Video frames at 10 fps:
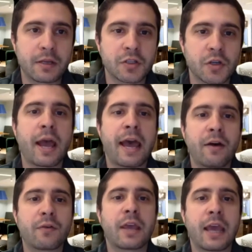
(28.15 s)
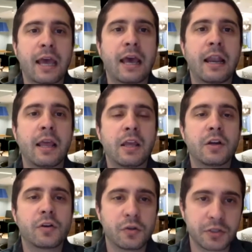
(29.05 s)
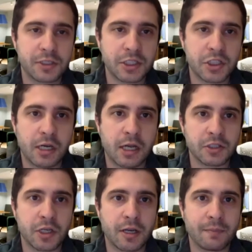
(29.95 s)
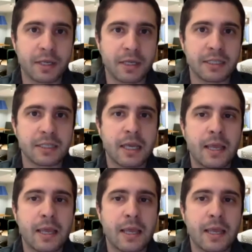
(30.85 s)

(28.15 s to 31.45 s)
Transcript: So how can early stage technology companies